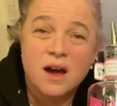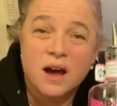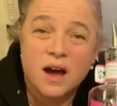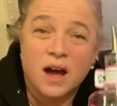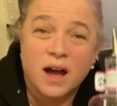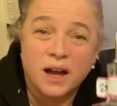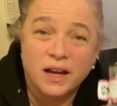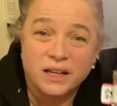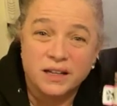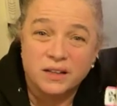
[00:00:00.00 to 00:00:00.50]

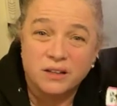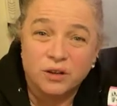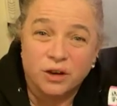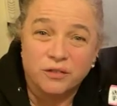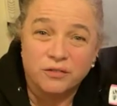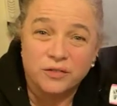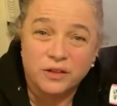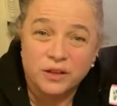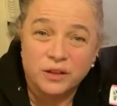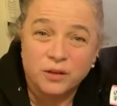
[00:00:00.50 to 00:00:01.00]
I need
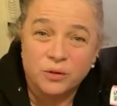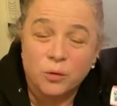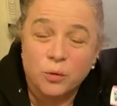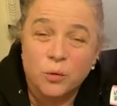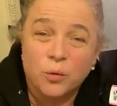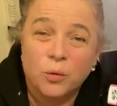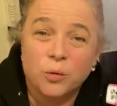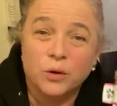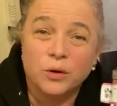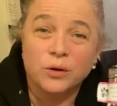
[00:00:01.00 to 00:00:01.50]
coffee,
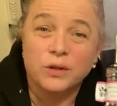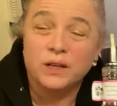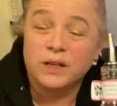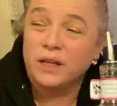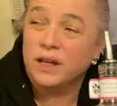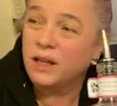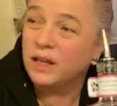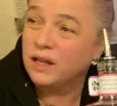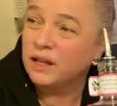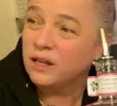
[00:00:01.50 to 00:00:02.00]
or you can
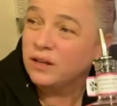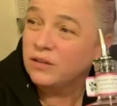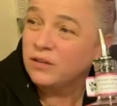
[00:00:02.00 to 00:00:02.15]
get